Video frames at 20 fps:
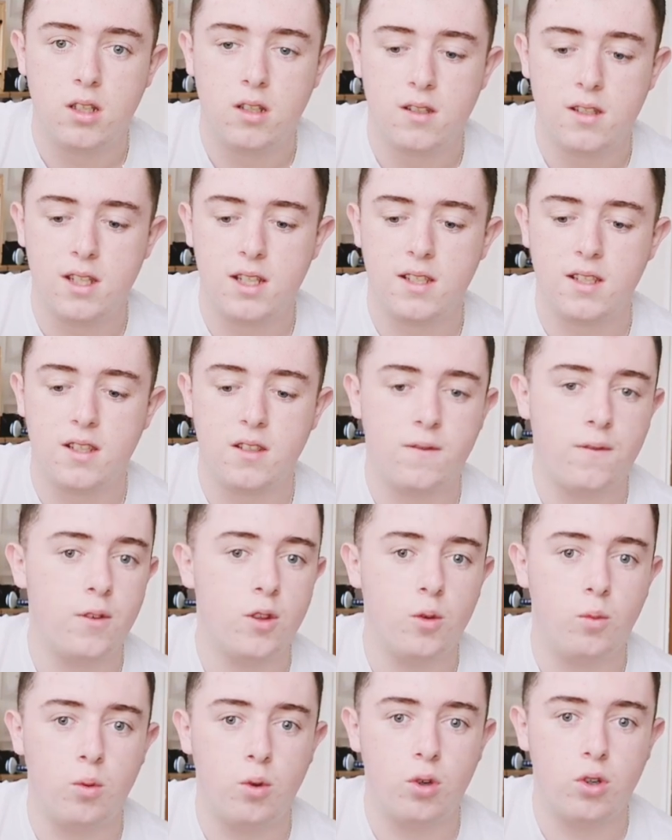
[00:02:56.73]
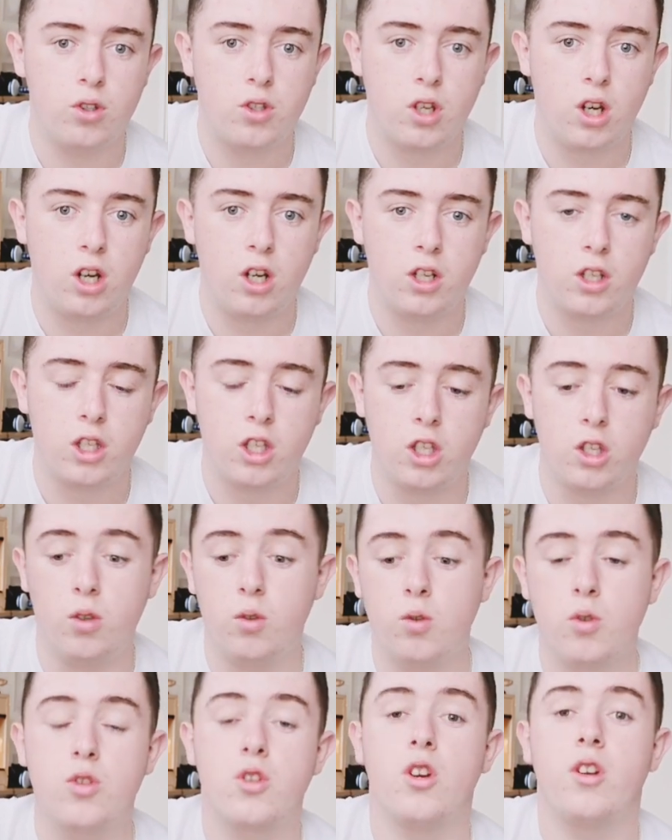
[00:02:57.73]
So this is for the water.
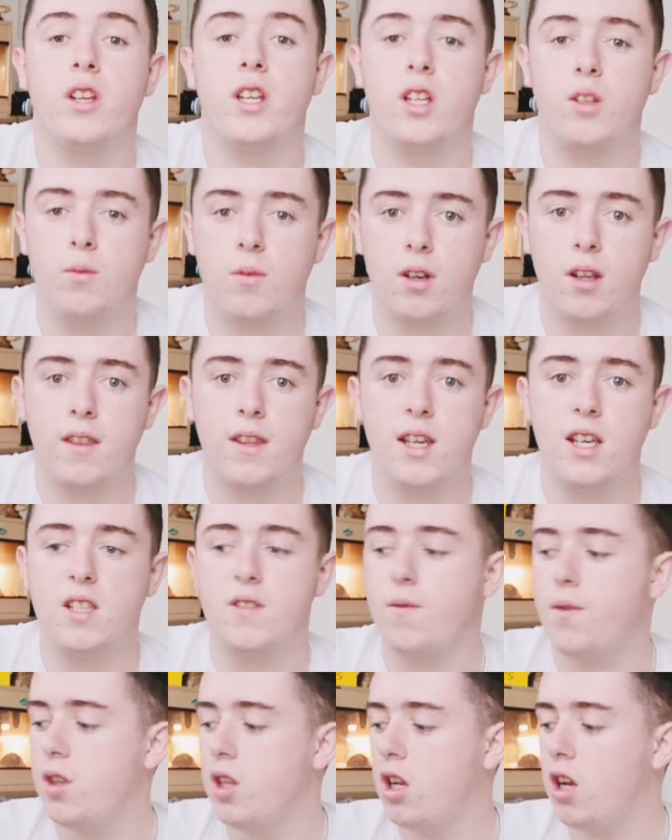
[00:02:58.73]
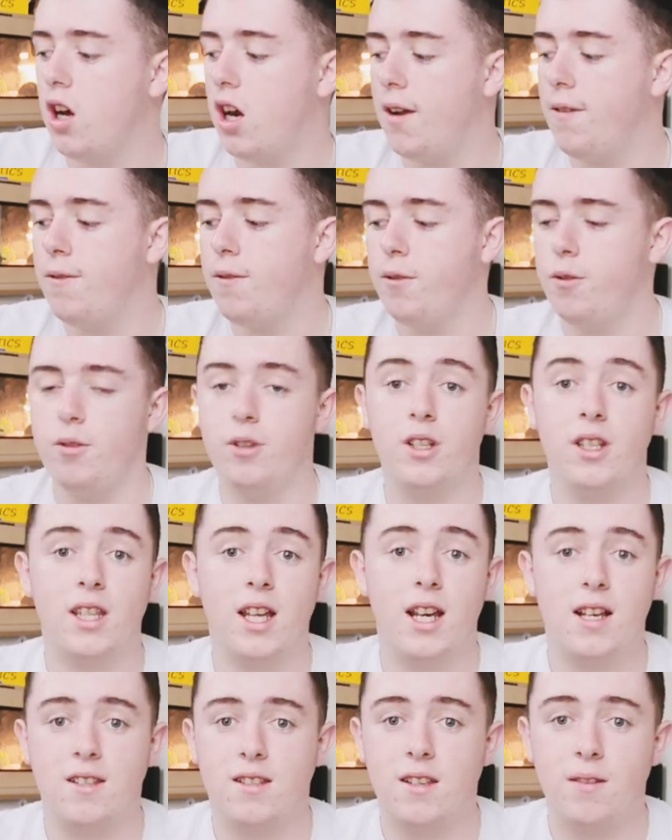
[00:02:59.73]
You'll also need one of these for the live food.
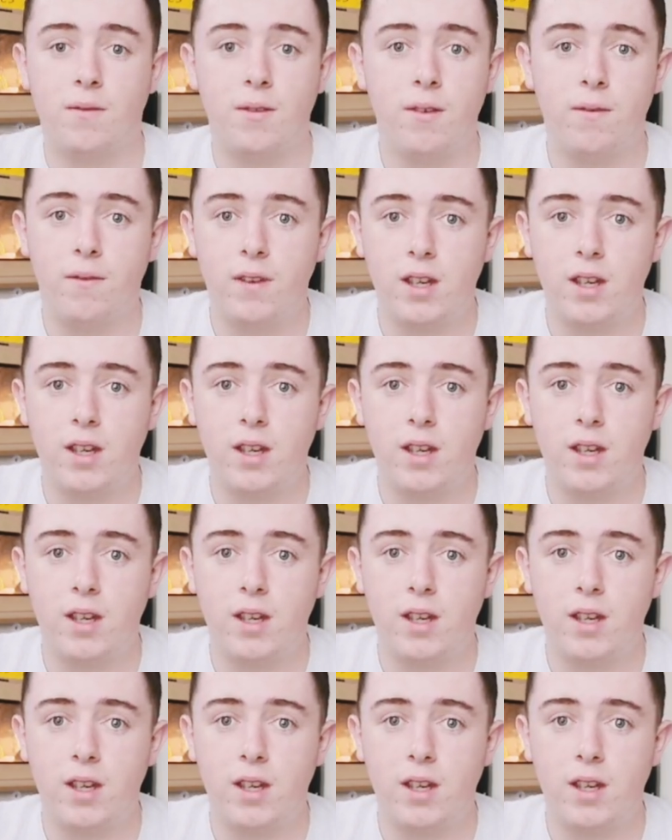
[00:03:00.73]
That's if you're